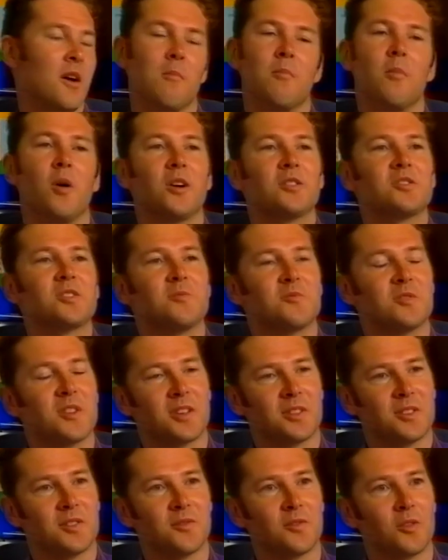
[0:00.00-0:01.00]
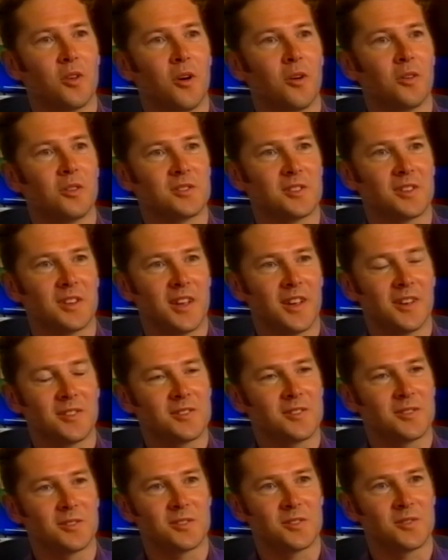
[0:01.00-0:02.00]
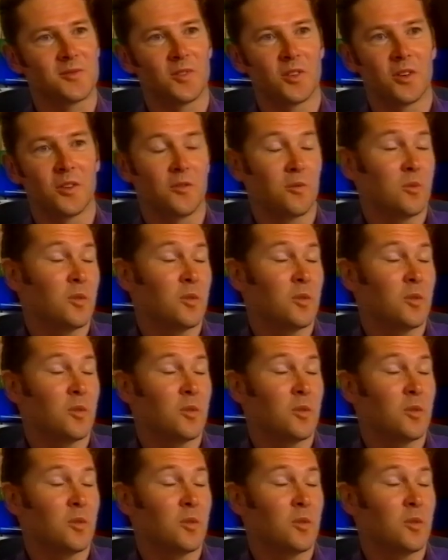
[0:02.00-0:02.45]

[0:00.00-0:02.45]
my subjective role as a councillor is involved,